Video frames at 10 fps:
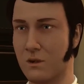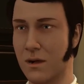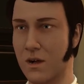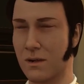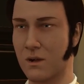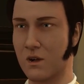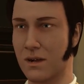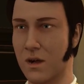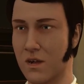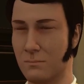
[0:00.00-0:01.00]
We'll just
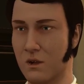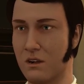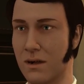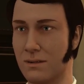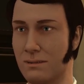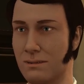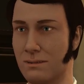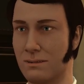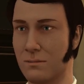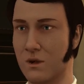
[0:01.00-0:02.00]
watch the movie.
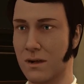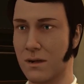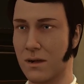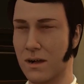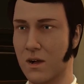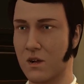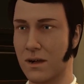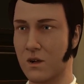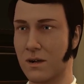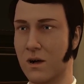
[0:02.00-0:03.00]
So we sat down
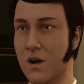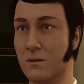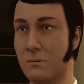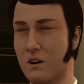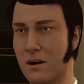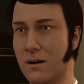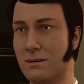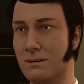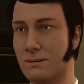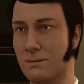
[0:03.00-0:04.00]
and watched the movie.
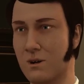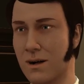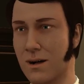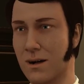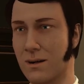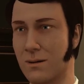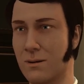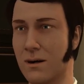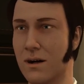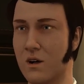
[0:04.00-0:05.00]
We had a
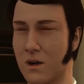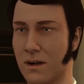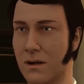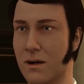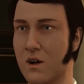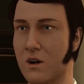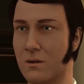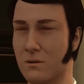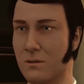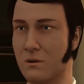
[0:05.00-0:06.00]
discussion where to get all
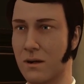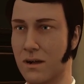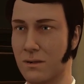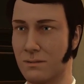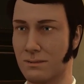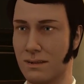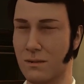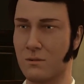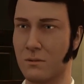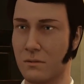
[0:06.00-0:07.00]
those old guns,
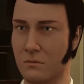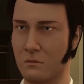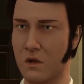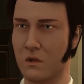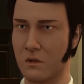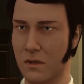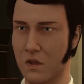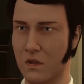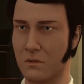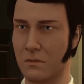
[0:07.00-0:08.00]
those old suits, and
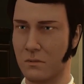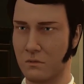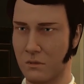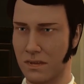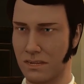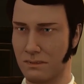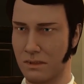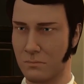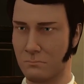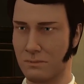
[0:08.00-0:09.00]
all those old cars
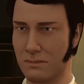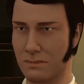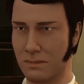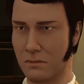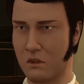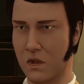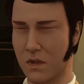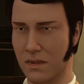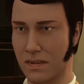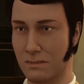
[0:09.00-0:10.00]
from. If we
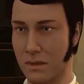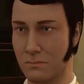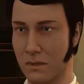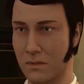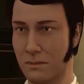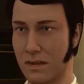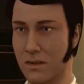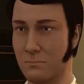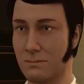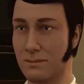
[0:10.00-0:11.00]
would not be able to buy
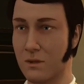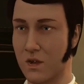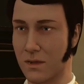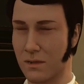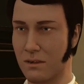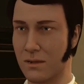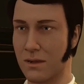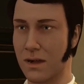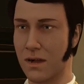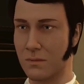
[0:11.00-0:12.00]
them, we would have to
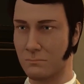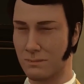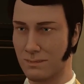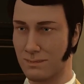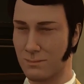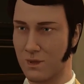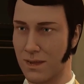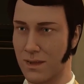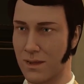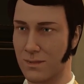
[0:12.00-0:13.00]
steal them. We
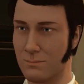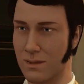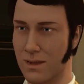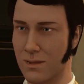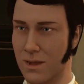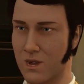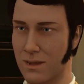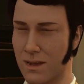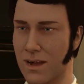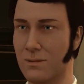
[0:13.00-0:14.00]
ended up planning how to
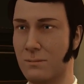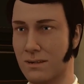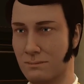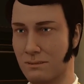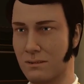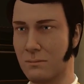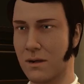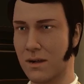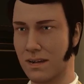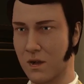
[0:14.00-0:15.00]
steal the props from a
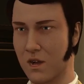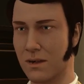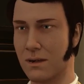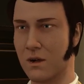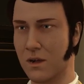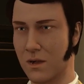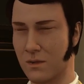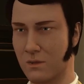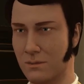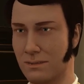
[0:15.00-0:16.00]
Hollywood
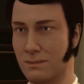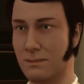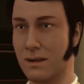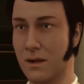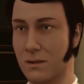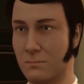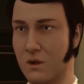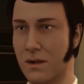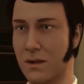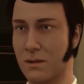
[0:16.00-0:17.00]
studio. Then
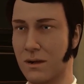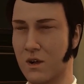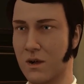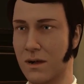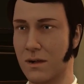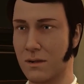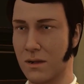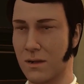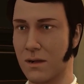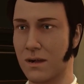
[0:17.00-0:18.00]
someone asked how we should
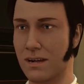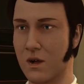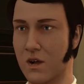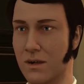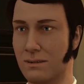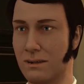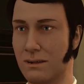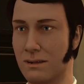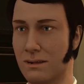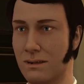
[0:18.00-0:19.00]
get to Hollywood.
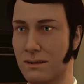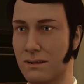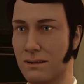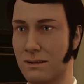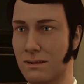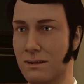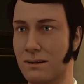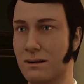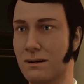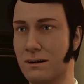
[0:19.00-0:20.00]
To make things
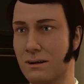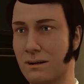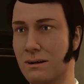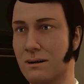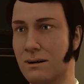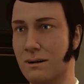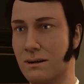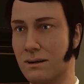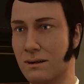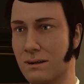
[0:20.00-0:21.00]
short, there was a
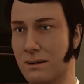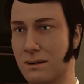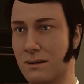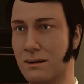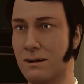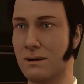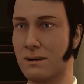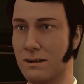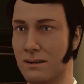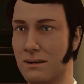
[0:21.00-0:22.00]
lot of planning and
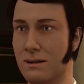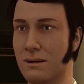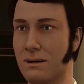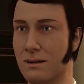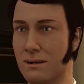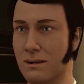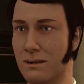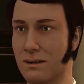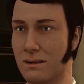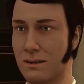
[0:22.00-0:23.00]
thinking involved.
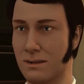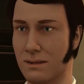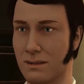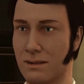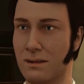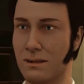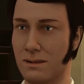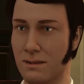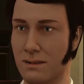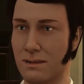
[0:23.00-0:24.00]
Nobody was
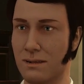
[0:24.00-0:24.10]
shot.